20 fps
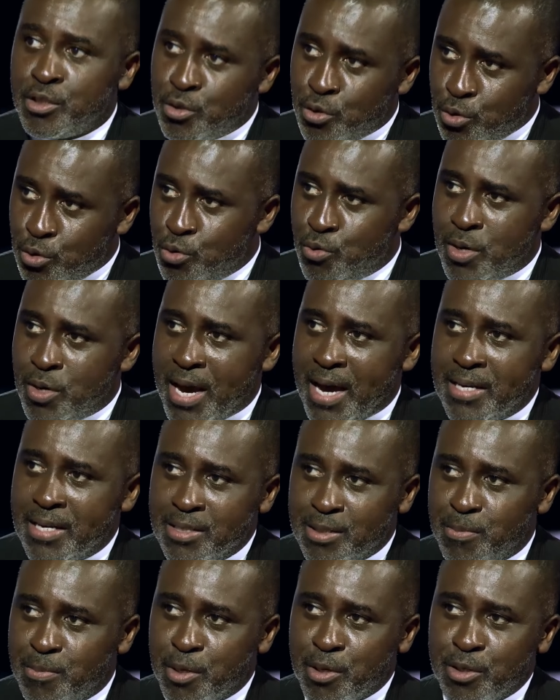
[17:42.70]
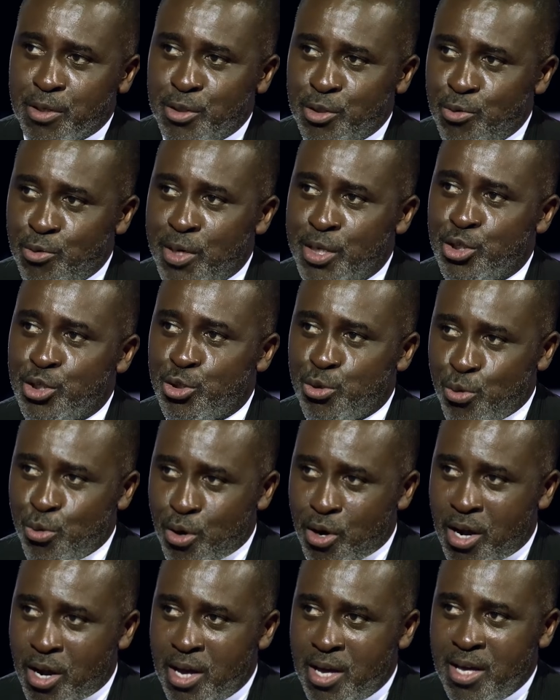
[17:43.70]
to you guys because you
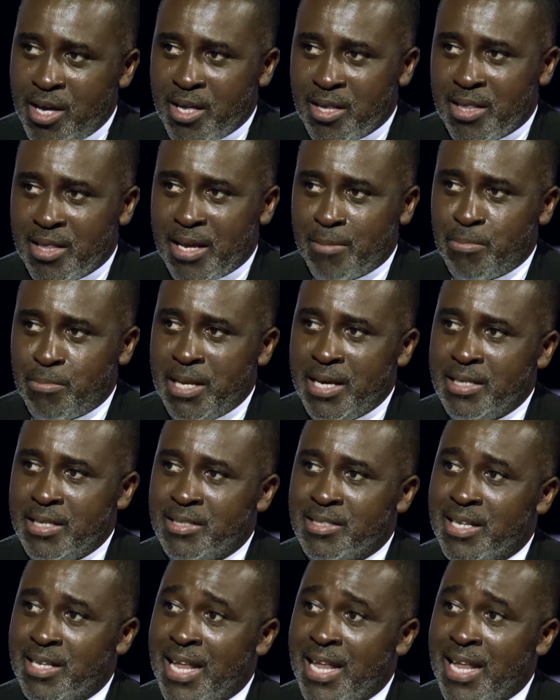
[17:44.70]
ensure that planes